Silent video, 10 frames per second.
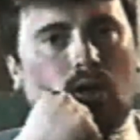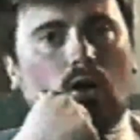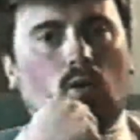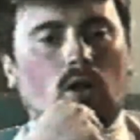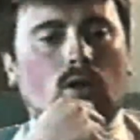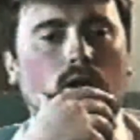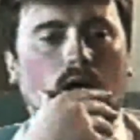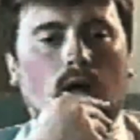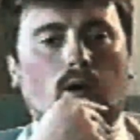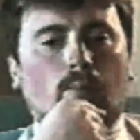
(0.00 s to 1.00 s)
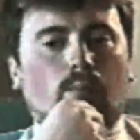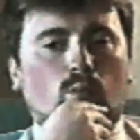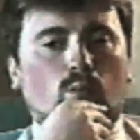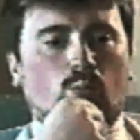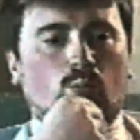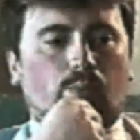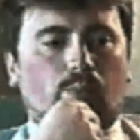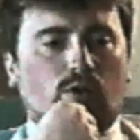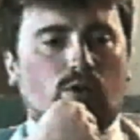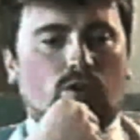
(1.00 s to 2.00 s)
Well,
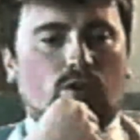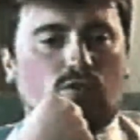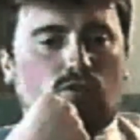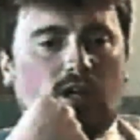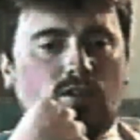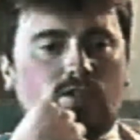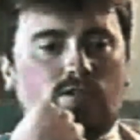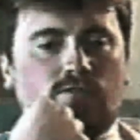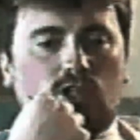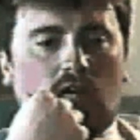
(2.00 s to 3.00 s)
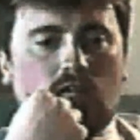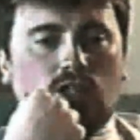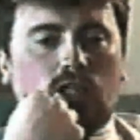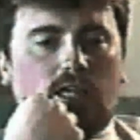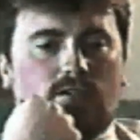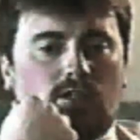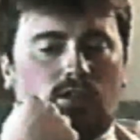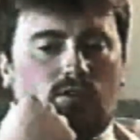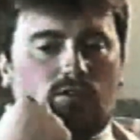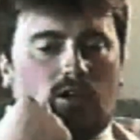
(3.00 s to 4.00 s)
the strategies have changed as the
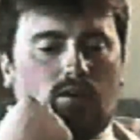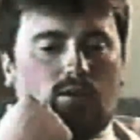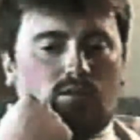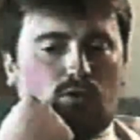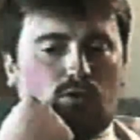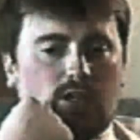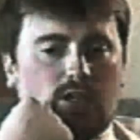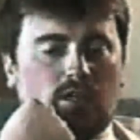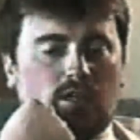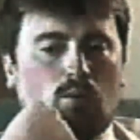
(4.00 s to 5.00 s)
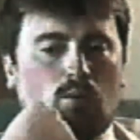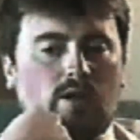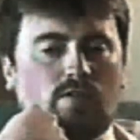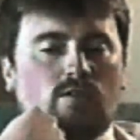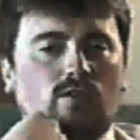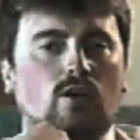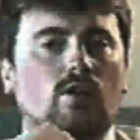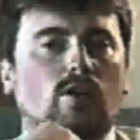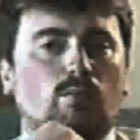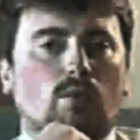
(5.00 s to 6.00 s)
years has progressed. When it
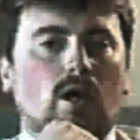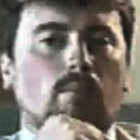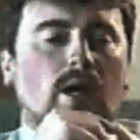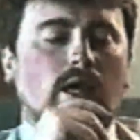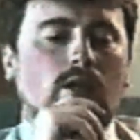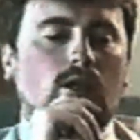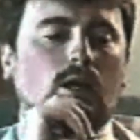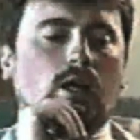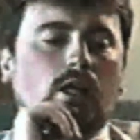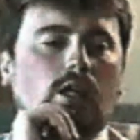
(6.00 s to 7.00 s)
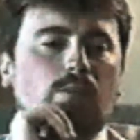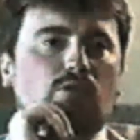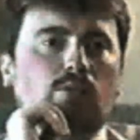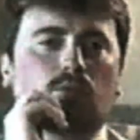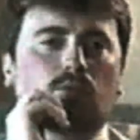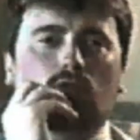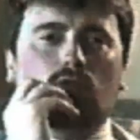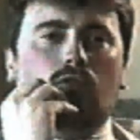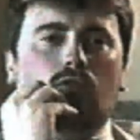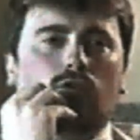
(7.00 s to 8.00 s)
started, Mac games were much more
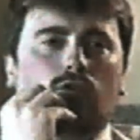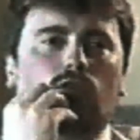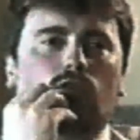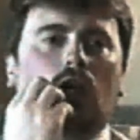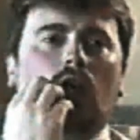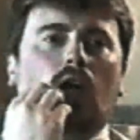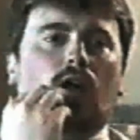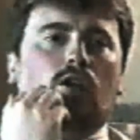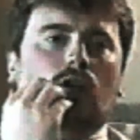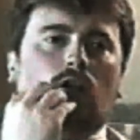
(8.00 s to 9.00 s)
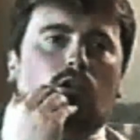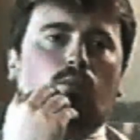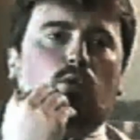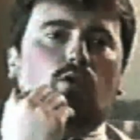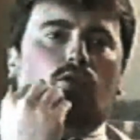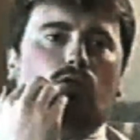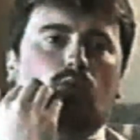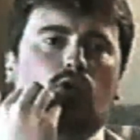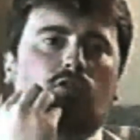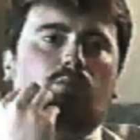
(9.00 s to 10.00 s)
ground roots and a lot more through
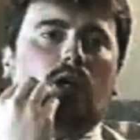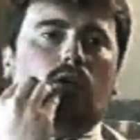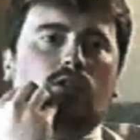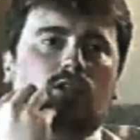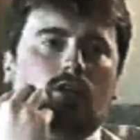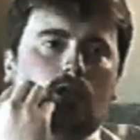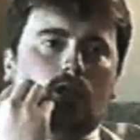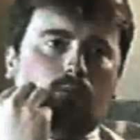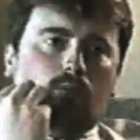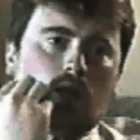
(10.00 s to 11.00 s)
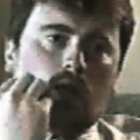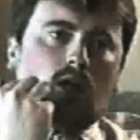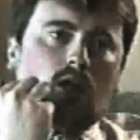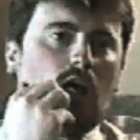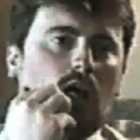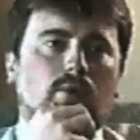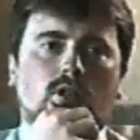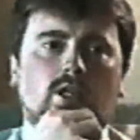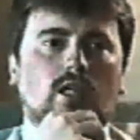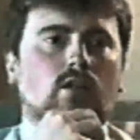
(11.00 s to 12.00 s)
word of mouth, Apple
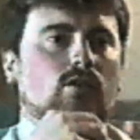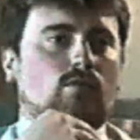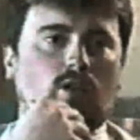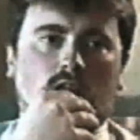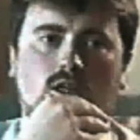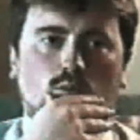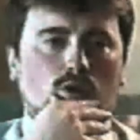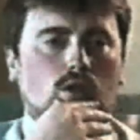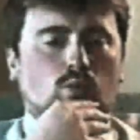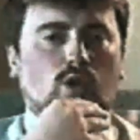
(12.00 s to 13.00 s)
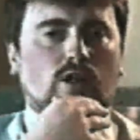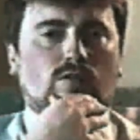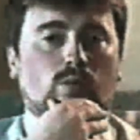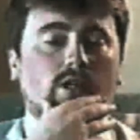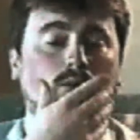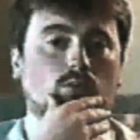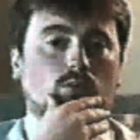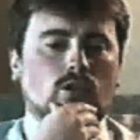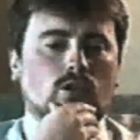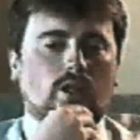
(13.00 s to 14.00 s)
Link, eWorld, whatever. Well, eWorld
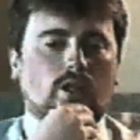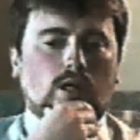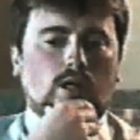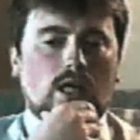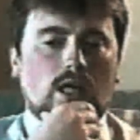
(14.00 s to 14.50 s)
wasn't going then.